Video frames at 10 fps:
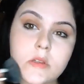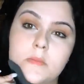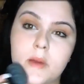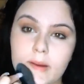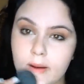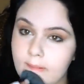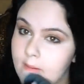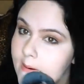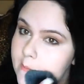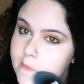Just pat it
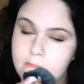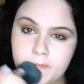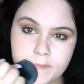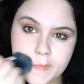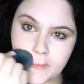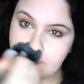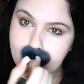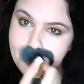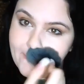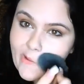on.
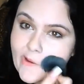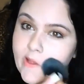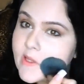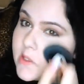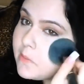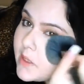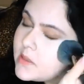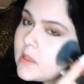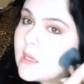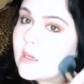And that's the
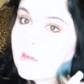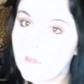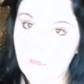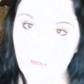best thing.